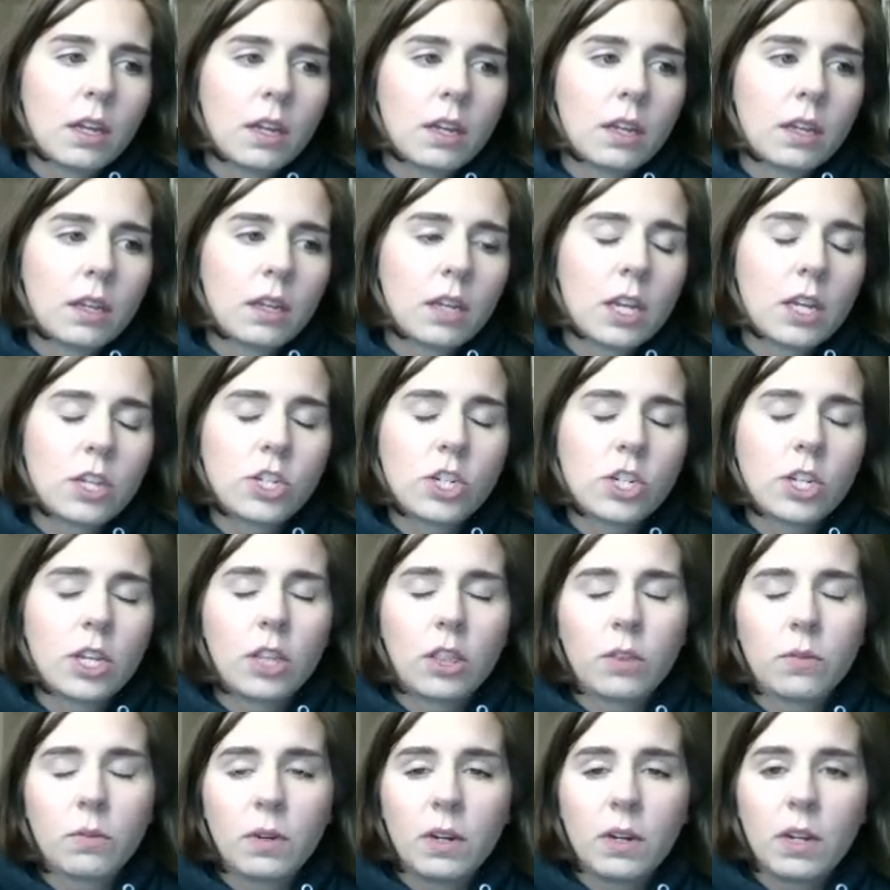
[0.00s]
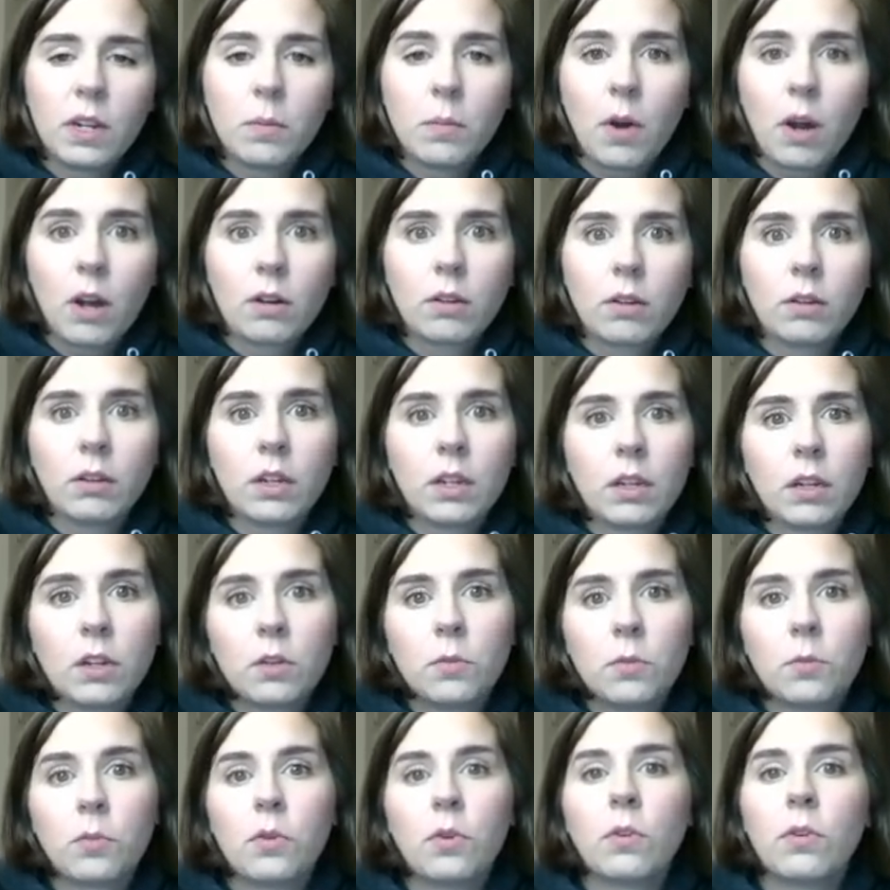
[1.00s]
kitchen 3D
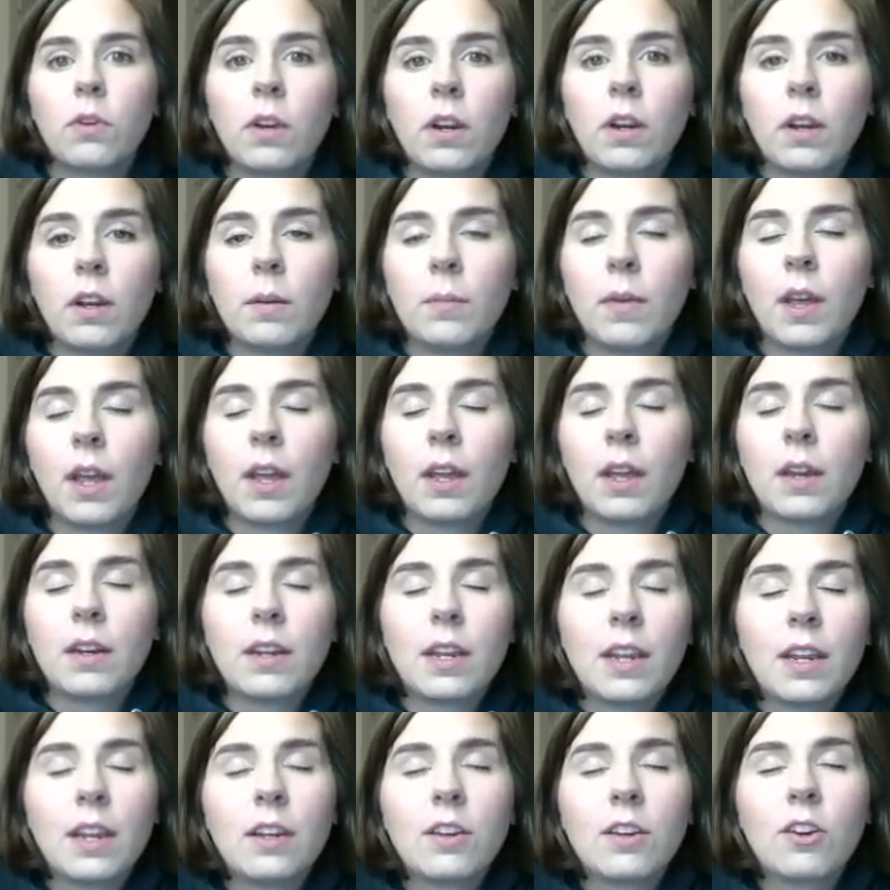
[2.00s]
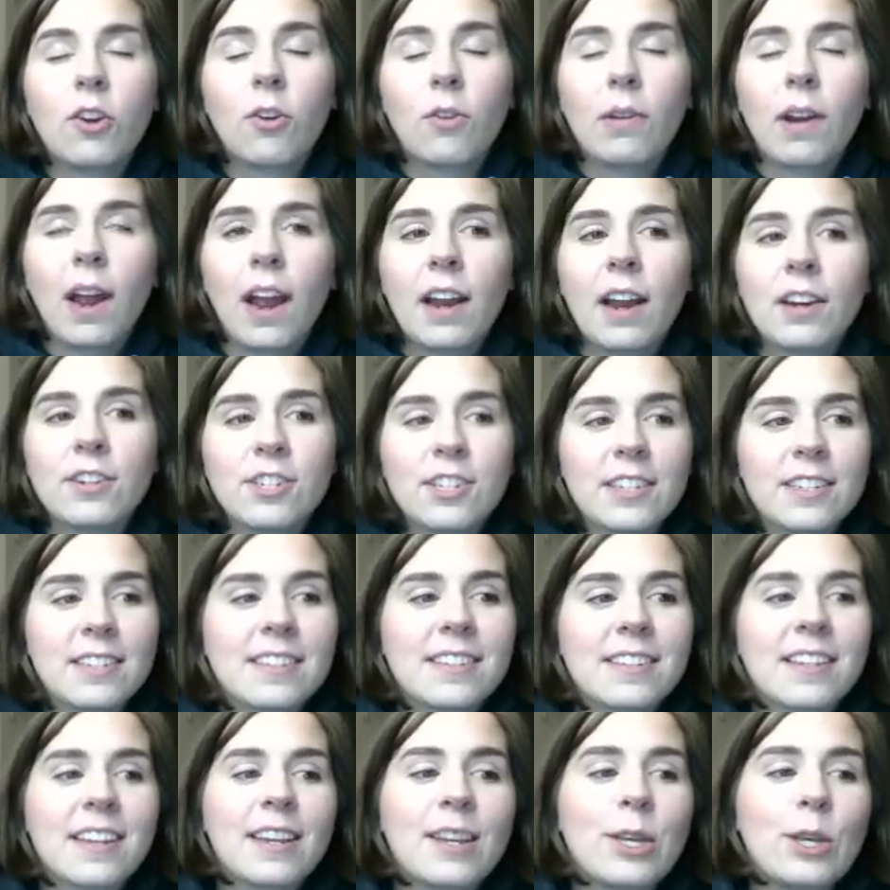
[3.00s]
modeling program, and it crashes
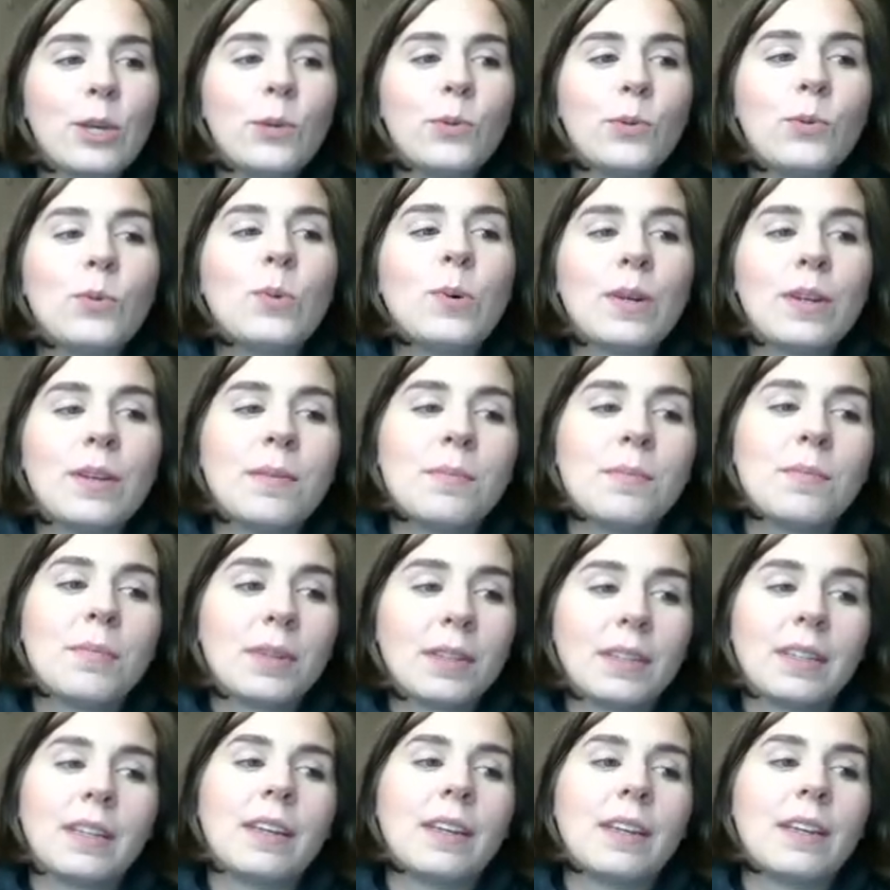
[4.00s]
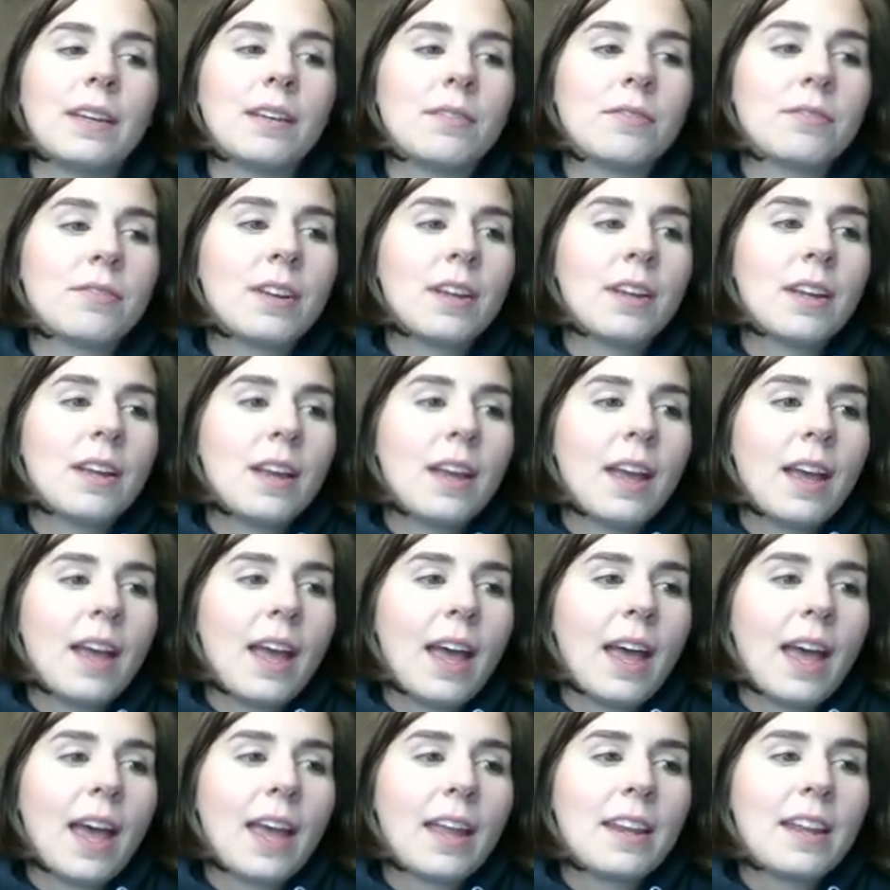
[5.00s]
like you wouldn't believe.
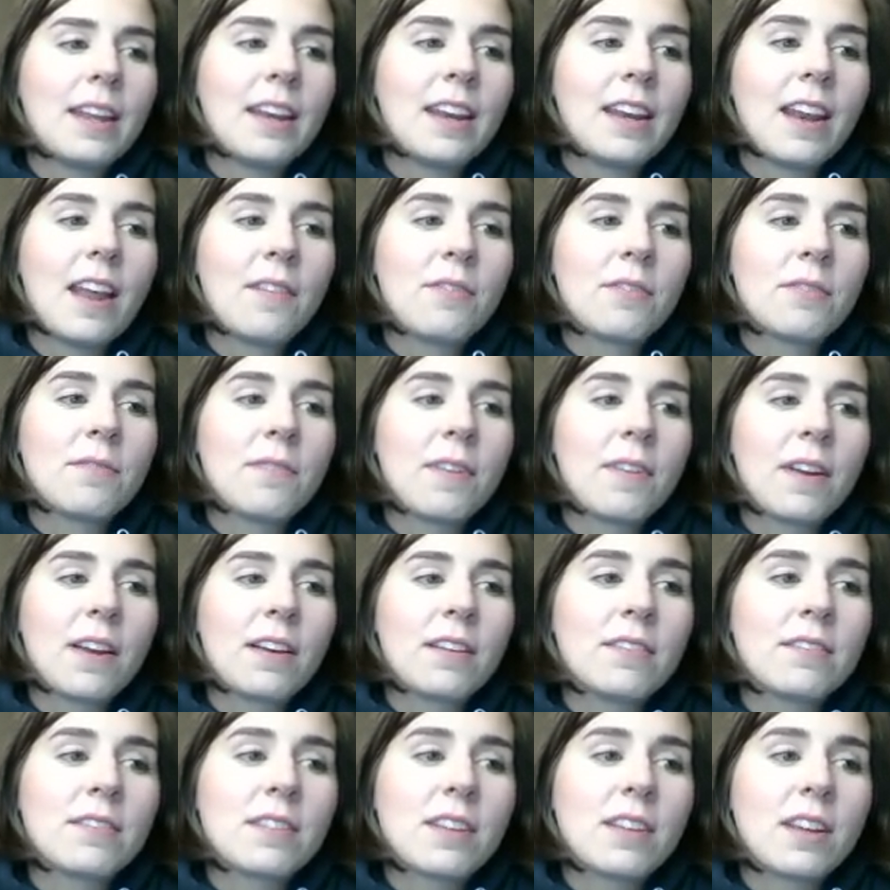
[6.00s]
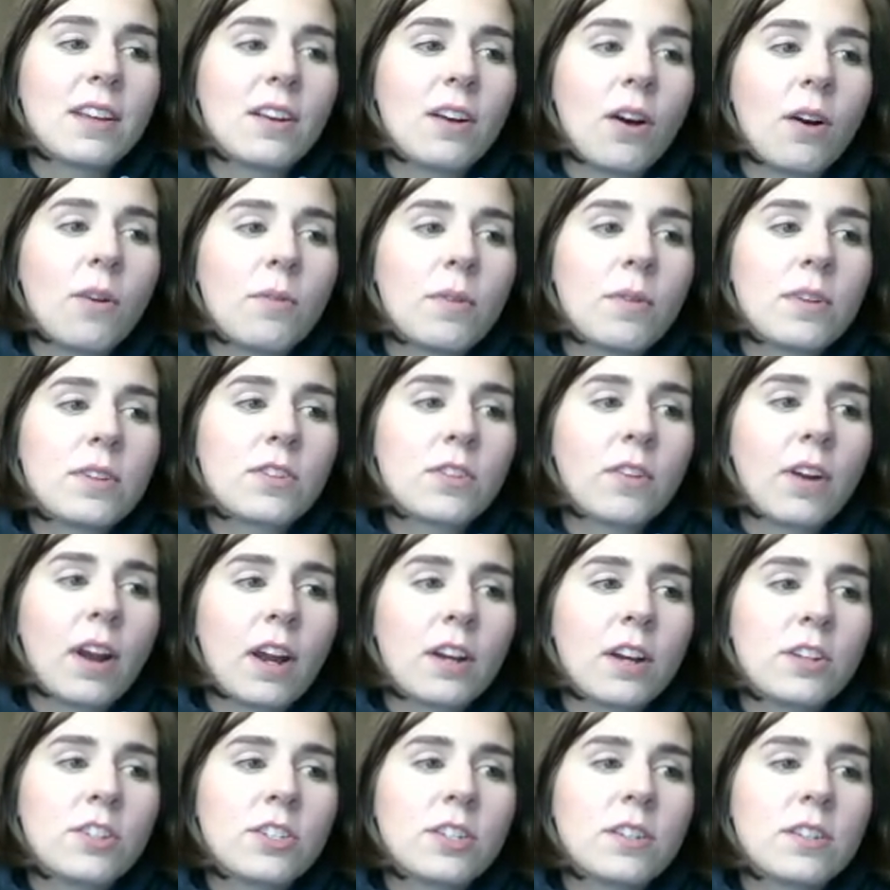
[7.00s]
And it never fails. It always
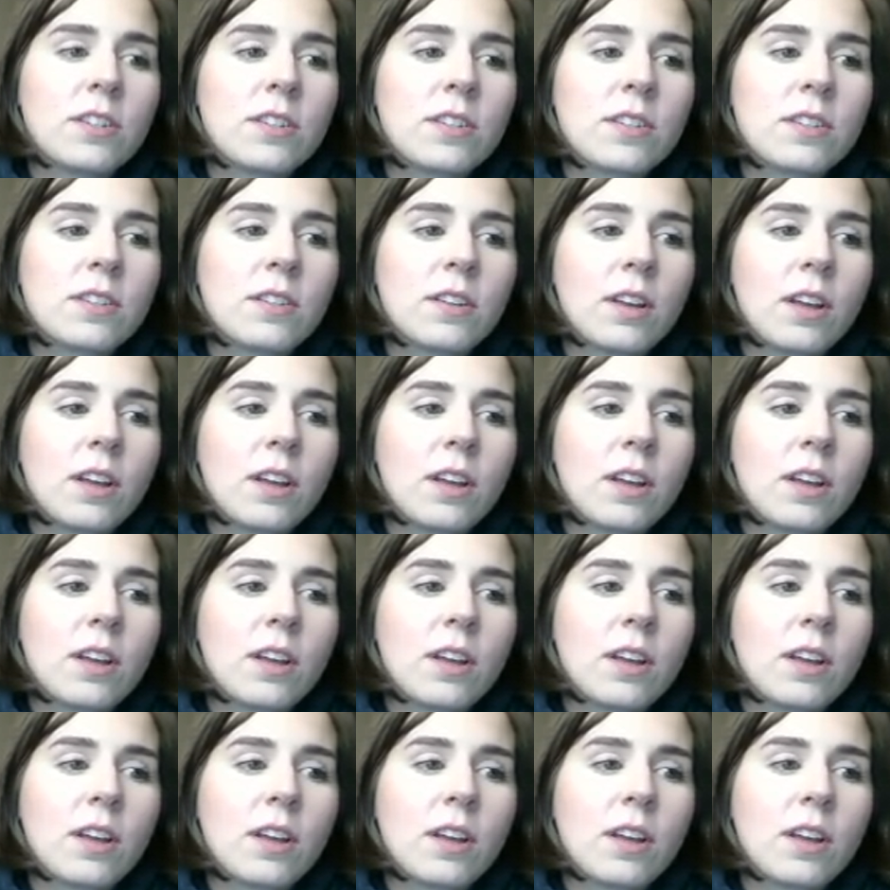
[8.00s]
crashes